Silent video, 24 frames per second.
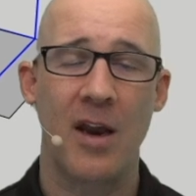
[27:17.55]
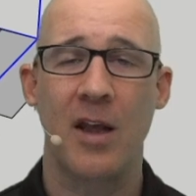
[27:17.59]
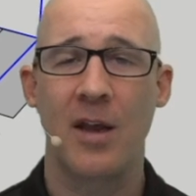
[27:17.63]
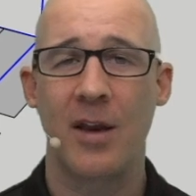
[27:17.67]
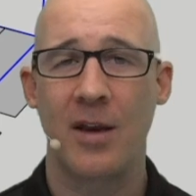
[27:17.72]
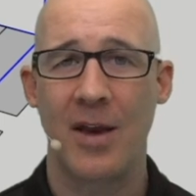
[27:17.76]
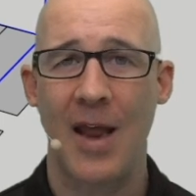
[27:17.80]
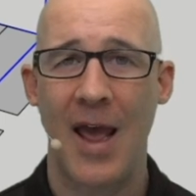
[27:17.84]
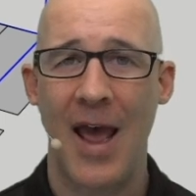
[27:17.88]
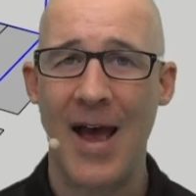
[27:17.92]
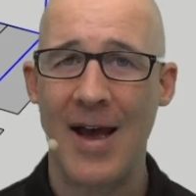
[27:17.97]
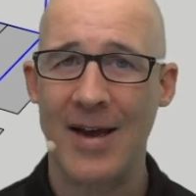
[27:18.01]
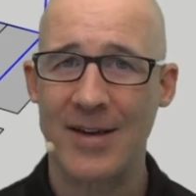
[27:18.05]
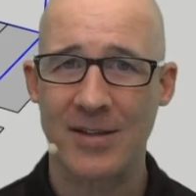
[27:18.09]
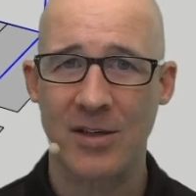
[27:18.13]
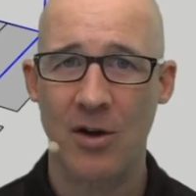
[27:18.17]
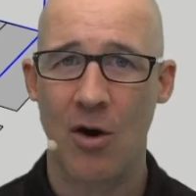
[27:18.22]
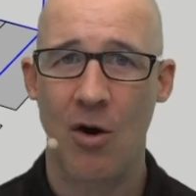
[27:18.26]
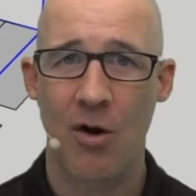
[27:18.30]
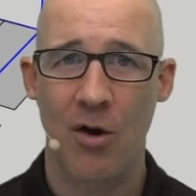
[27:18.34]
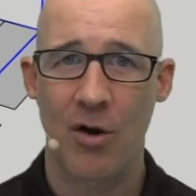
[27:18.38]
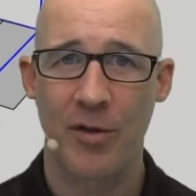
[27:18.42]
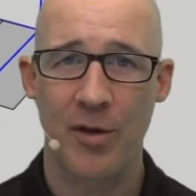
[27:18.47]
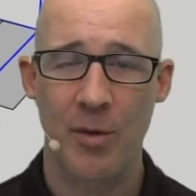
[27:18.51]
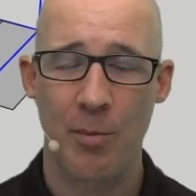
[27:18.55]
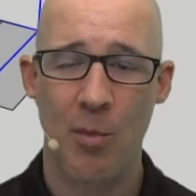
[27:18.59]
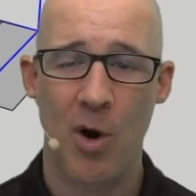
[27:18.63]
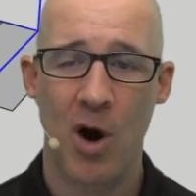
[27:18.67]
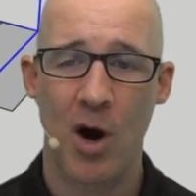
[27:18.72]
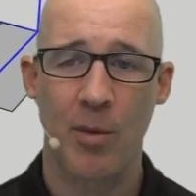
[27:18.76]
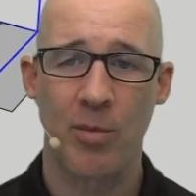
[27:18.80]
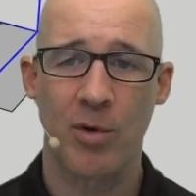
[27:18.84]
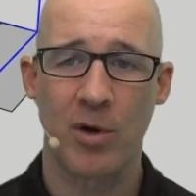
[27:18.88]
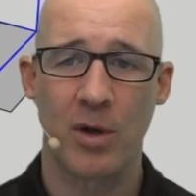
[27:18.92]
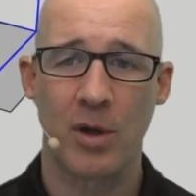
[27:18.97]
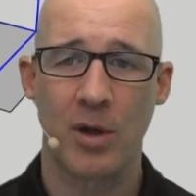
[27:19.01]
It has all the
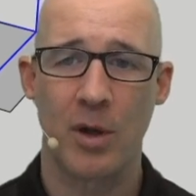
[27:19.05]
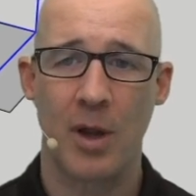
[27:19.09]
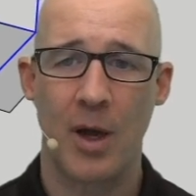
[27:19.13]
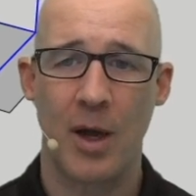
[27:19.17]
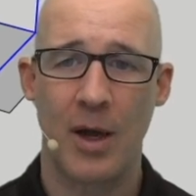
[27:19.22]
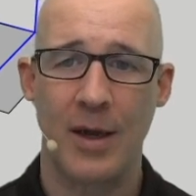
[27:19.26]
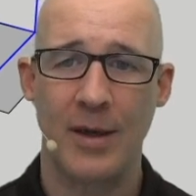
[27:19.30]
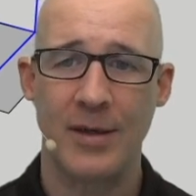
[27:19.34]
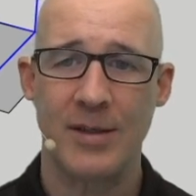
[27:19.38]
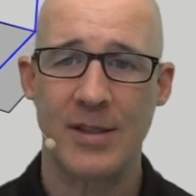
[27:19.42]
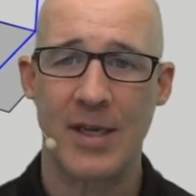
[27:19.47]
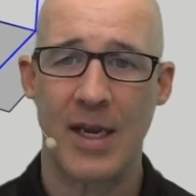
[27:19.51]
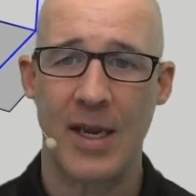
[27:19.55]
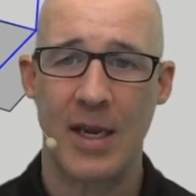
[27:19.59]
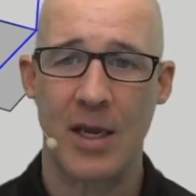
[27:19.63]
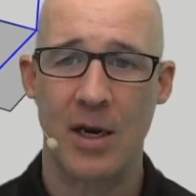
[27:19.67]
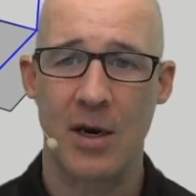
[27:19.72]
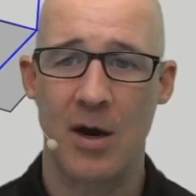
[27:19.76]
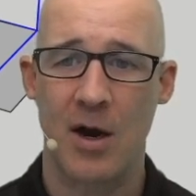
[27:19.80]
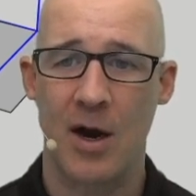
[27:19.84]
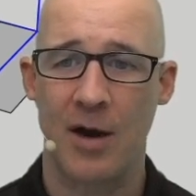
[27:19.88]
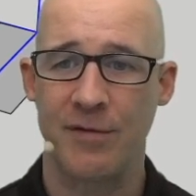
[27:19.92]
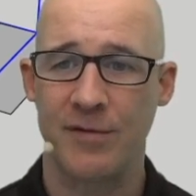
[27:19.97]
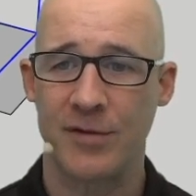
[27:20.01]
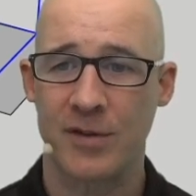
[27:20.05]
marble taken off.